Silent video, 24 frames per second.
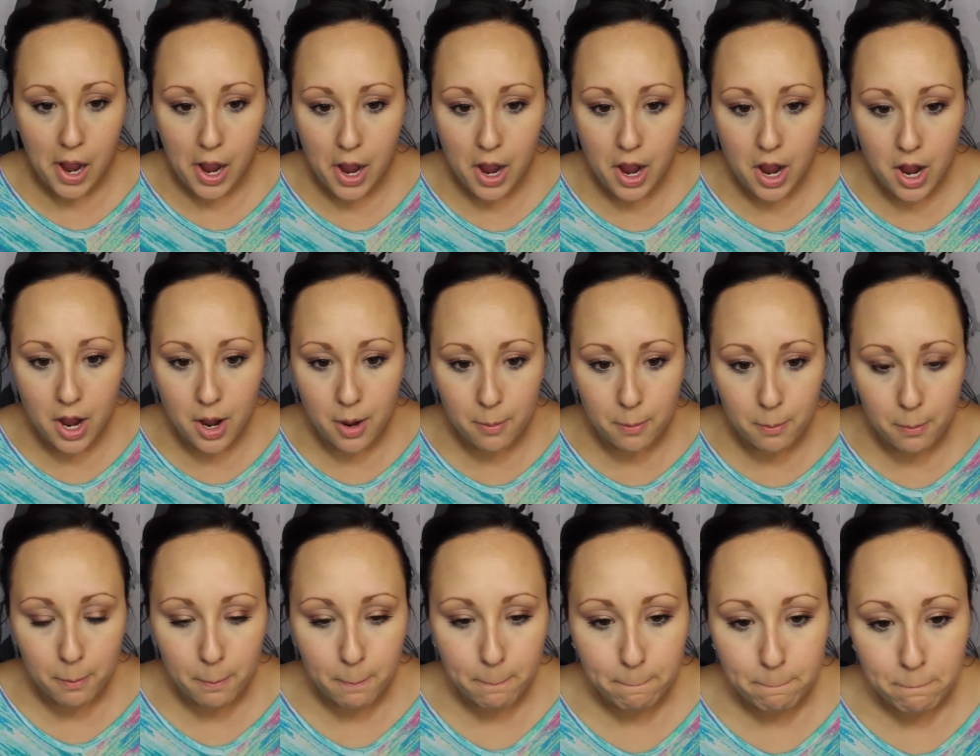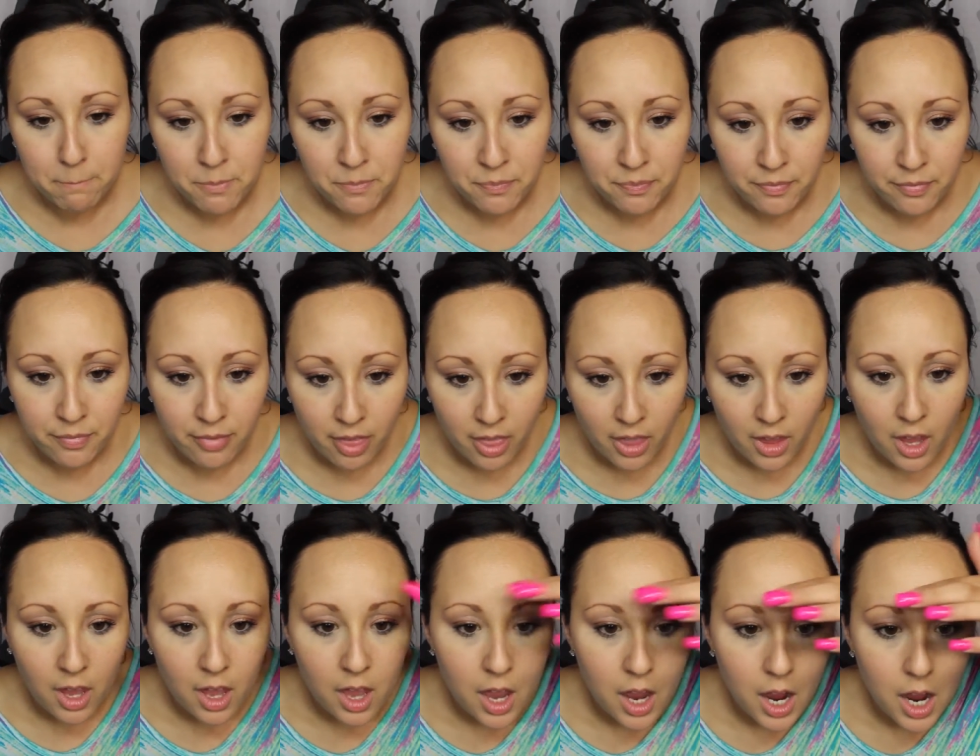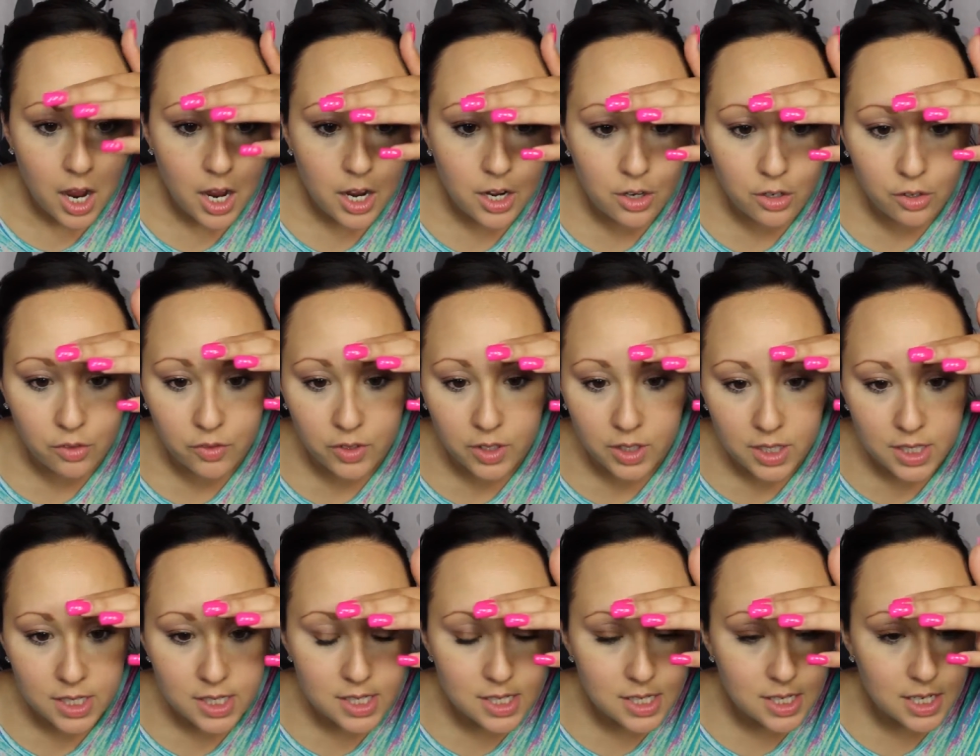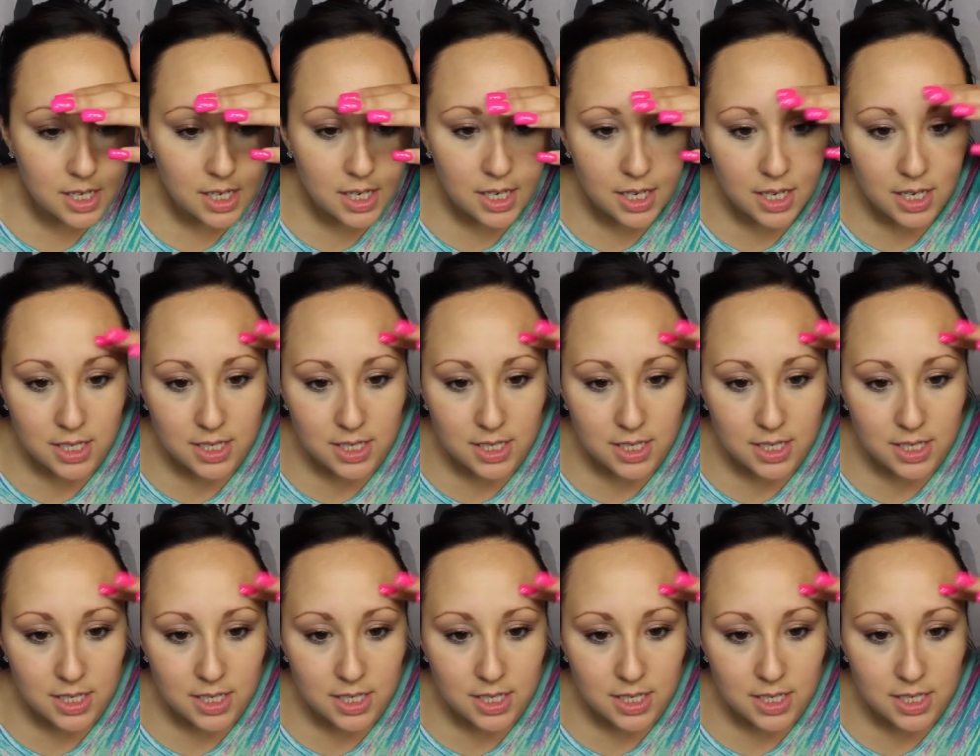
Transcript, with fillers: Um, I don't really see,